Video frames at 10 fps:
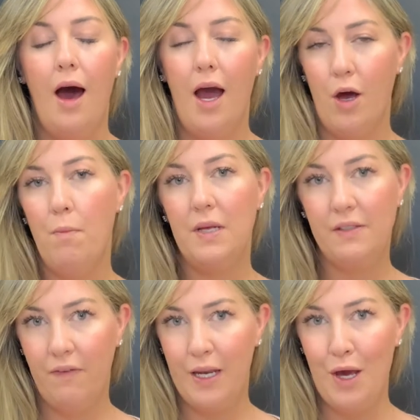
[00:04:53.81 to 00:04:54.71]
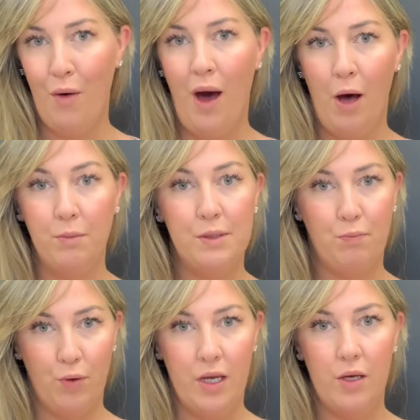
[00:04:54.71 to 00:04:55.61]
I hope this video helps
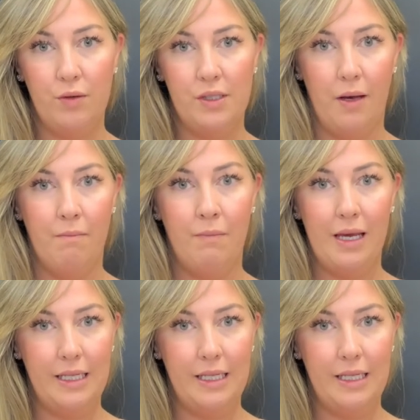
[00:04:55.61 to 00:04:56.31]
bring you some